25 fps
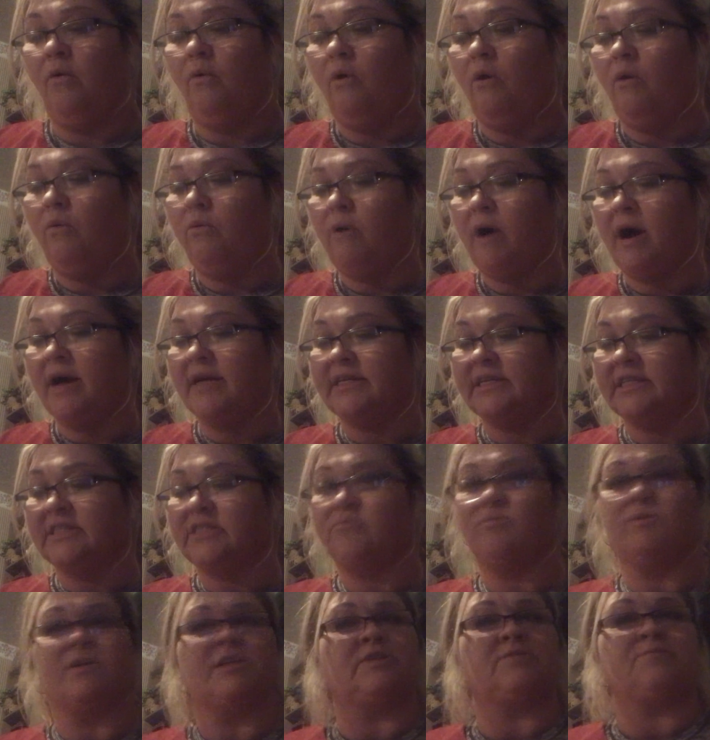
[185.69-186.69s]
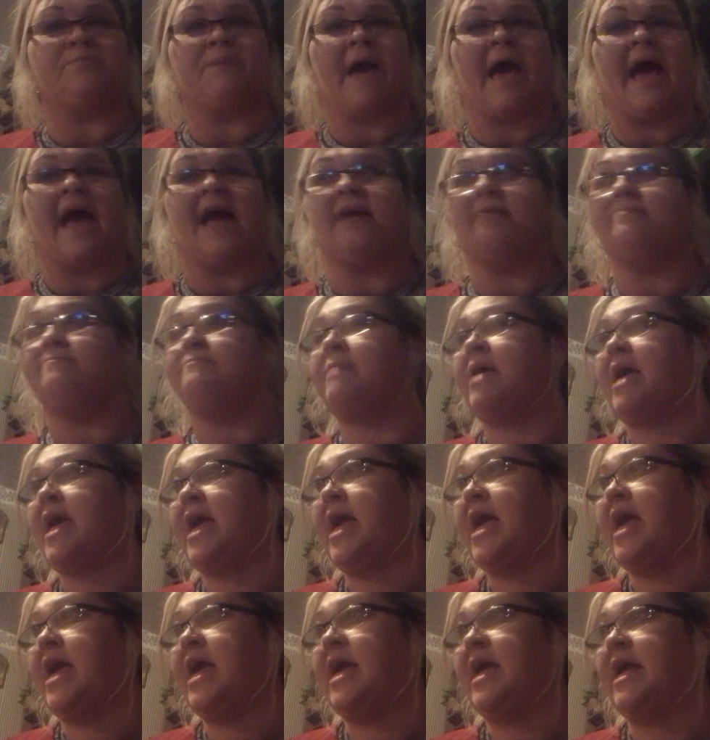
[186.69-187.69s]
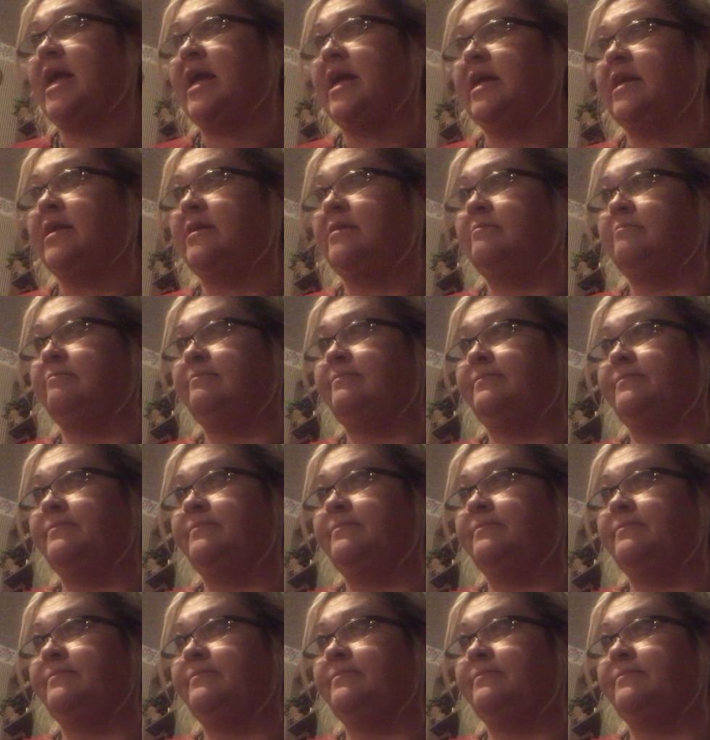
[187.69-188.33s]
Well, what does respect mean?